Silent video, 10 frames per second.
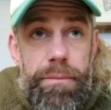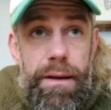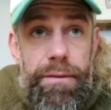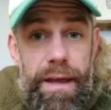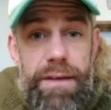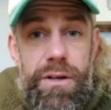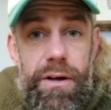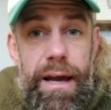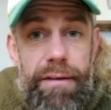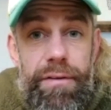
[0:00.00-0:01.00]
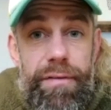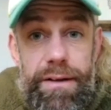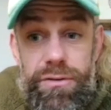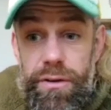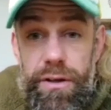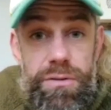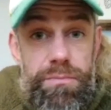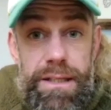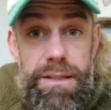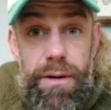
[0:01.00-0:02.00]
That's going to have an effect on those
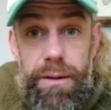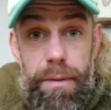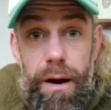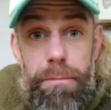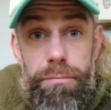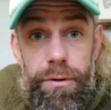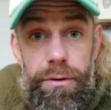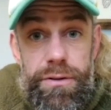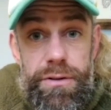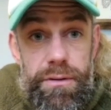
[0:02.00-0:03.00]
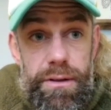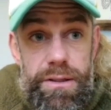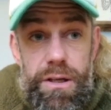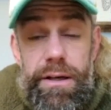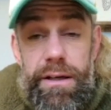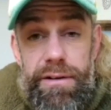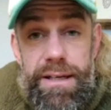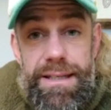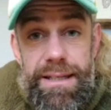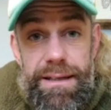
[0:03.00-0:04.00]
metabolic byproducts. It's going to
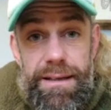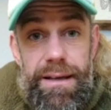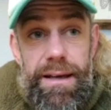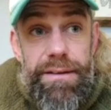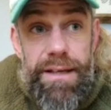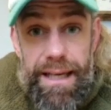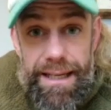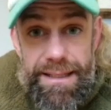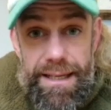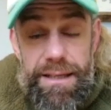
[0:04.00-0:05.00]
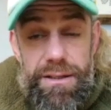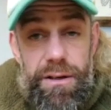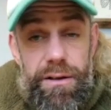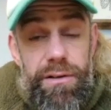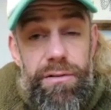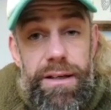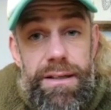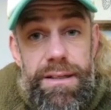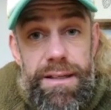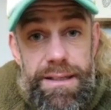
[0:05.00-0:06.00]
increase the lactate. It's going to
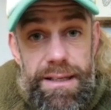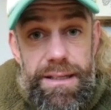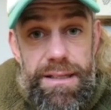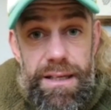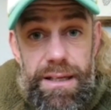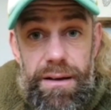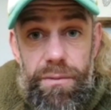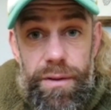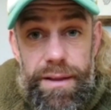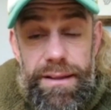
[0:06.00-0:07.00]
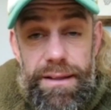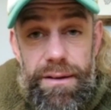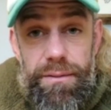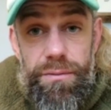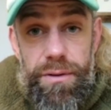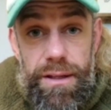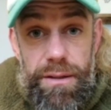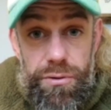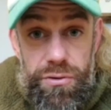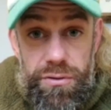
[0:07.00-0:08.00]
increase the acidity within
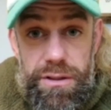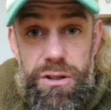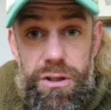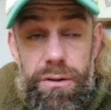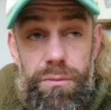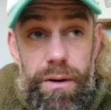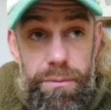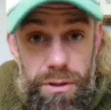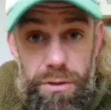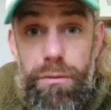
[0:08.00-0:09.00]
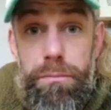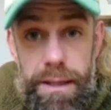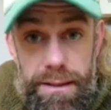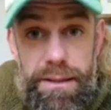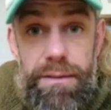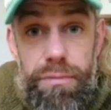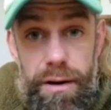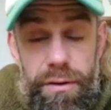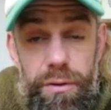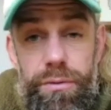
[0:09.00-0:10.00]
the muscle tissue when we do repeated
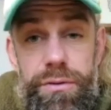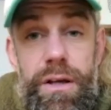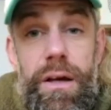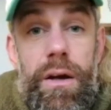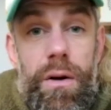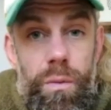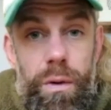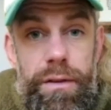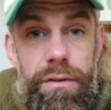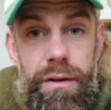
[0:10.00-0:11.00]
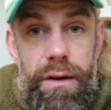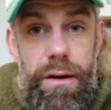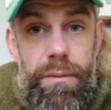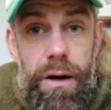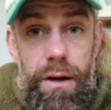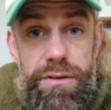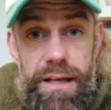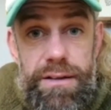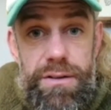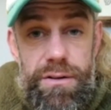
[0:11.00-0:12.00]
breath holds with our
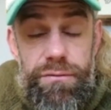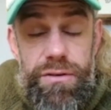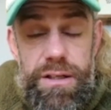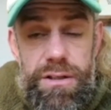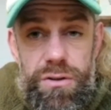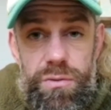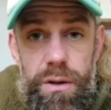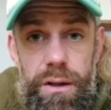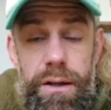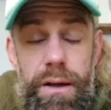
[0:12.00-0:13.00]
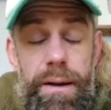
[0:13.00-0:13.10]
sets of resistance work.